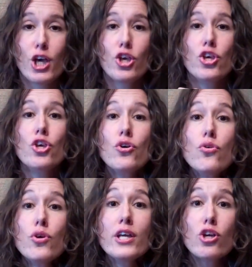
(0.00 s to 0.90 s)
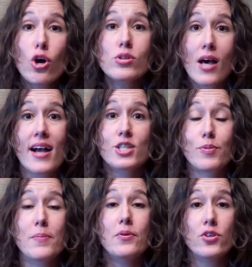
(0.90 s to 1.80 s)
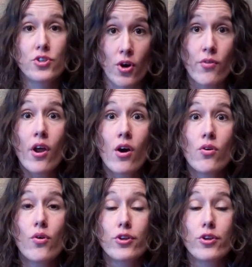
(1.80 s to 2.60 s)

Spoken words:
You can go talk to people you don't know,